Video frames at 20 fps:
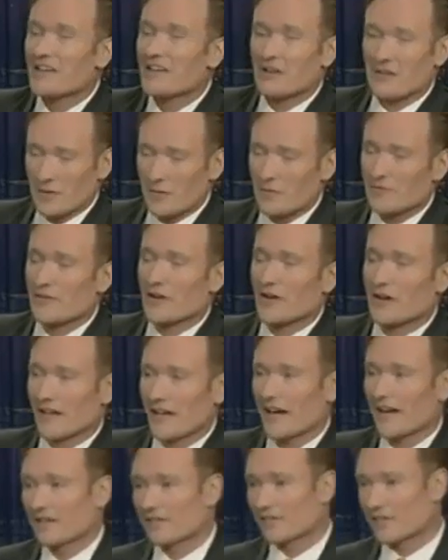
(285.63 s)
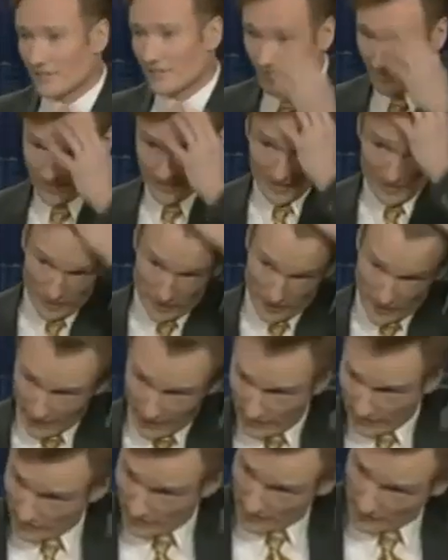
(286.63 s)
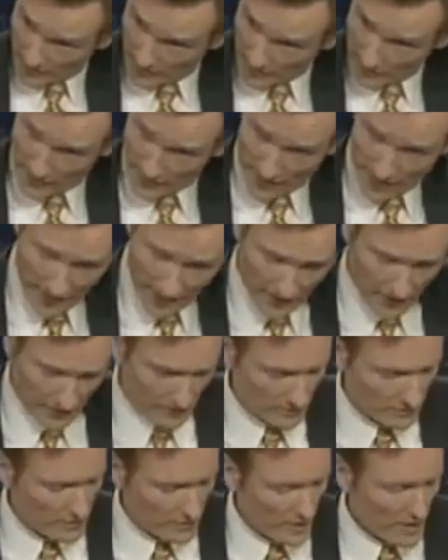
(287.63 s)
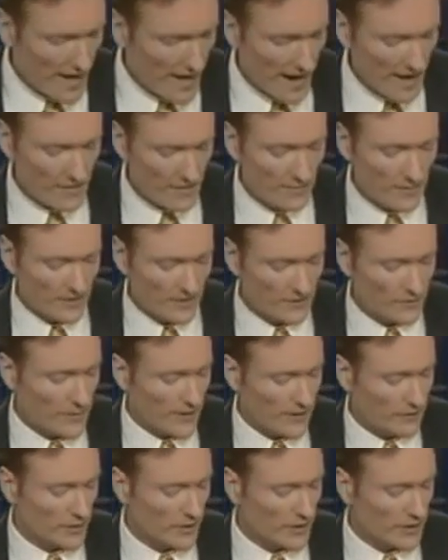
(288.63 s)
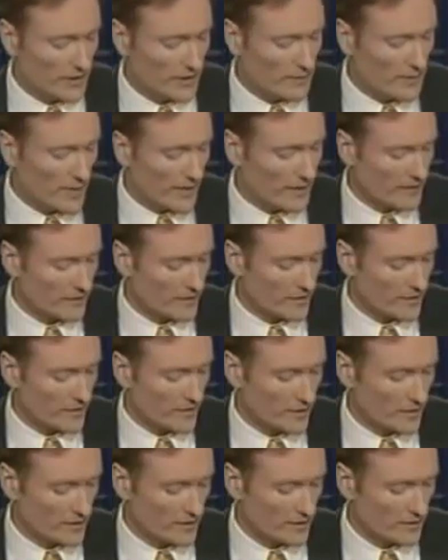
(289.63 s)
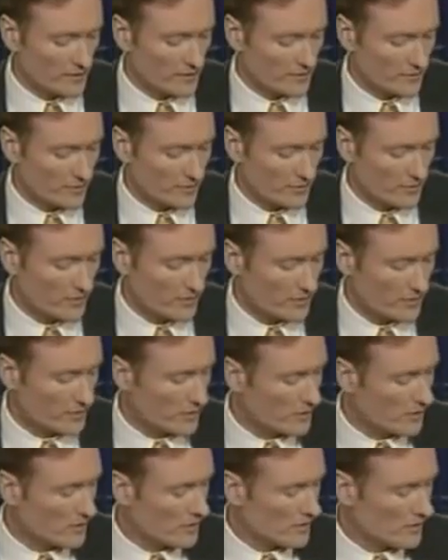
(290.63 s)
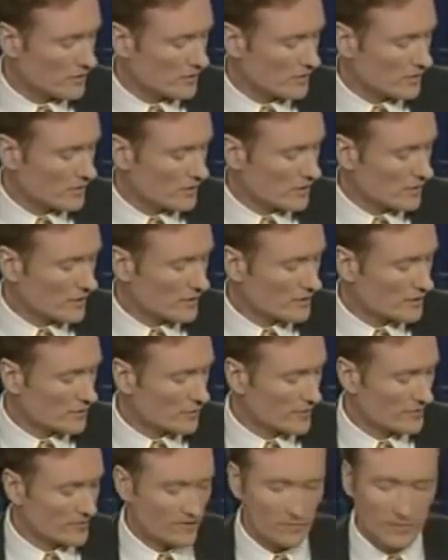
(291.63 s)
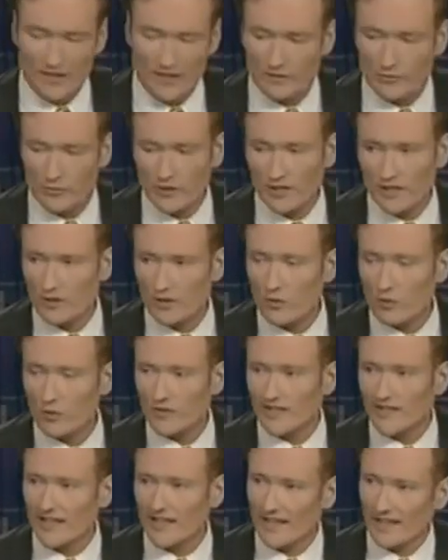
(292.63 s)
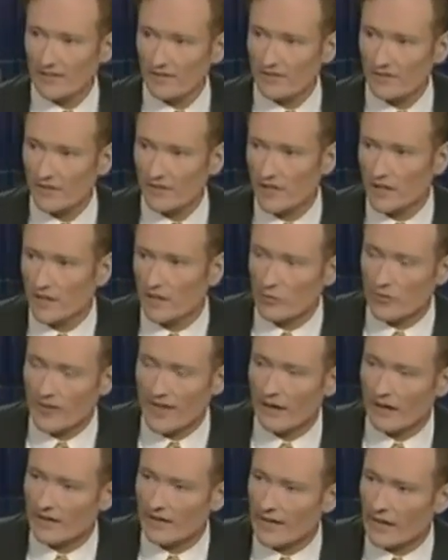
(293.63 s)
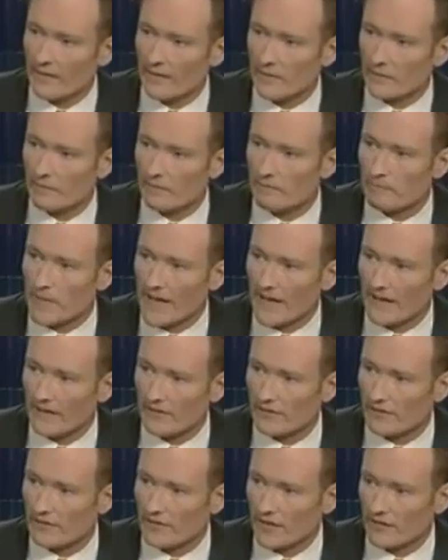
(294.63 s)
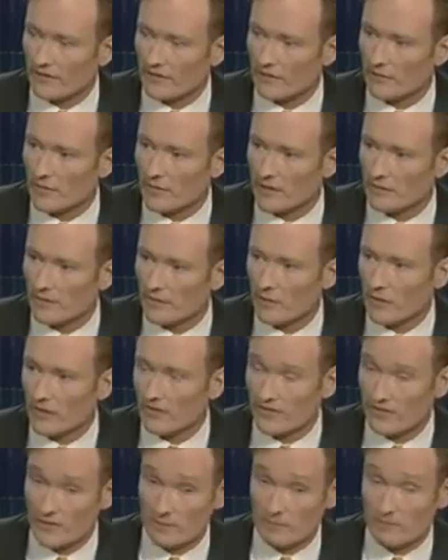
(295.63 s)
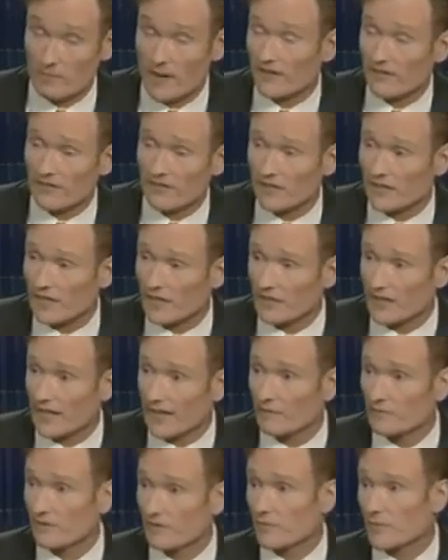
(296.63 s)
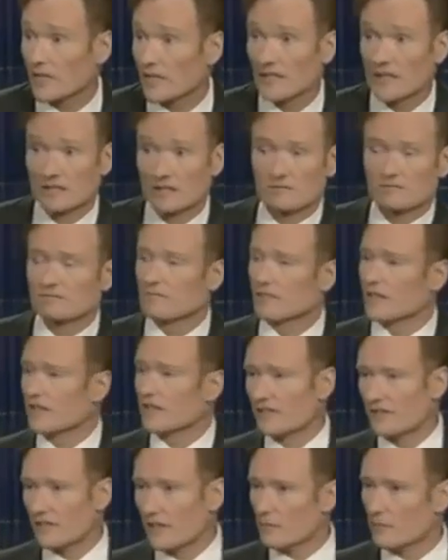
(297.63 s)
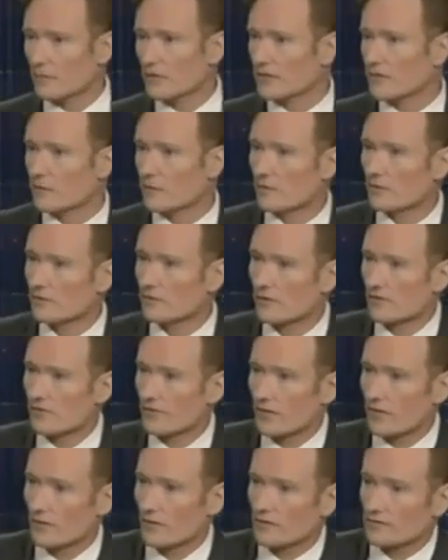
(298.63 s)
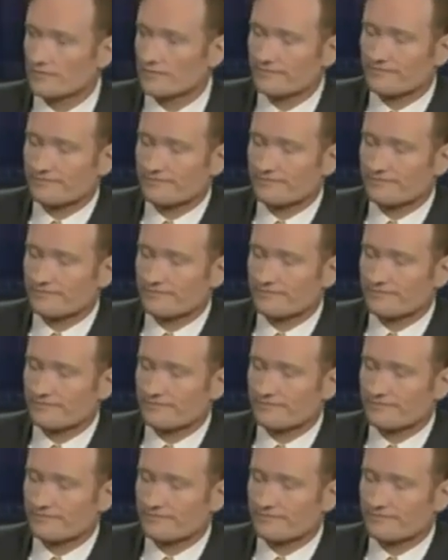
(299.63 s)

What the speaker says: So they were very nice. They were nice to let me do that, and everybody's been really amazing, and at the risk of being really corny, it is without a doubt, the best, next to meeting my wife, it's the best thing that ever happened to me, and it's unbelievable. Yeah. So.